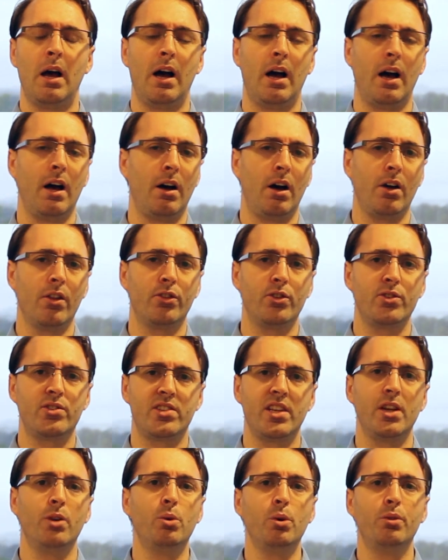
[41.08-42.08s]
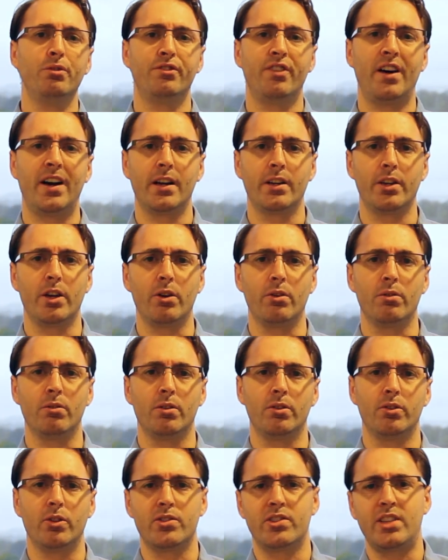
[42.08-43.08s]
on the zero value.
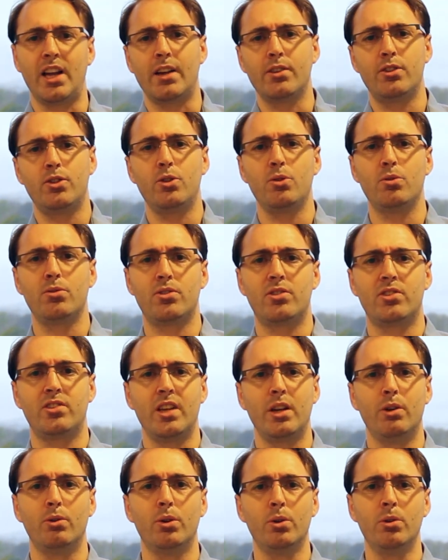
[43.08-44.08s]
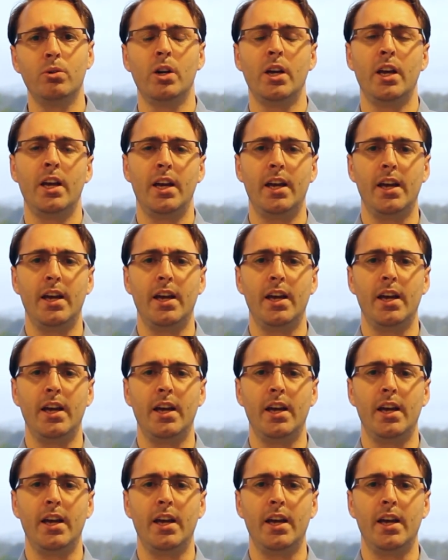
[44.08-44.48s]
The Celsius zero